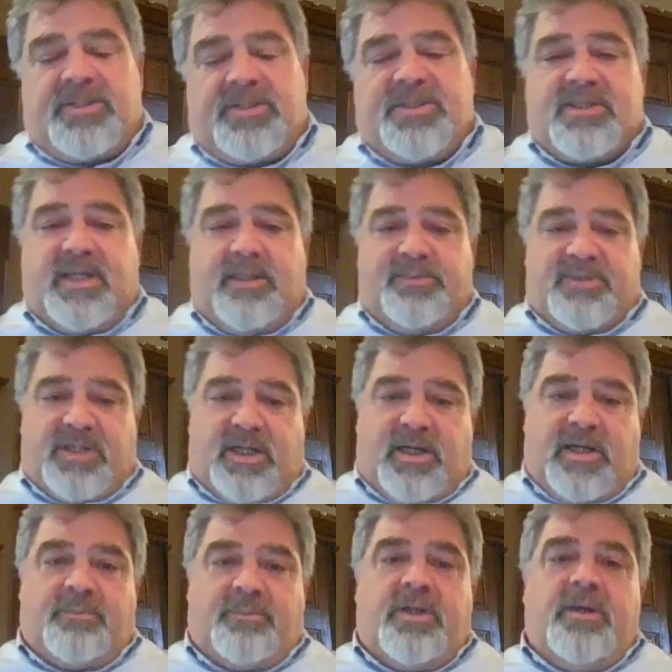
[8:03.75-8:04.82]
at the same
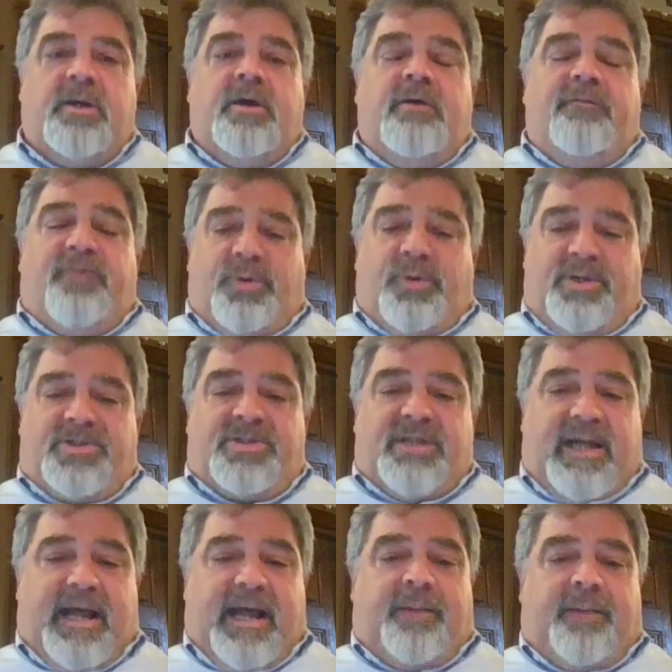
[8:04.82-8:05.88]
time for this to
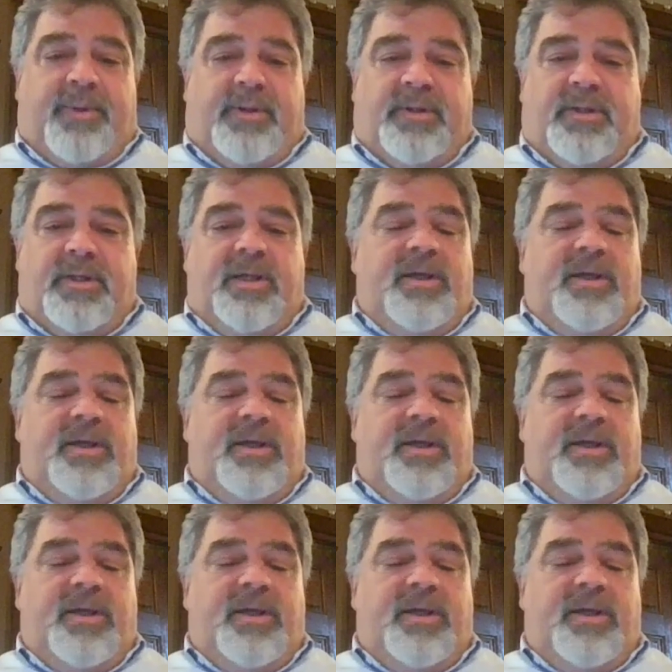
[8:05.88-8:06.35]
happen.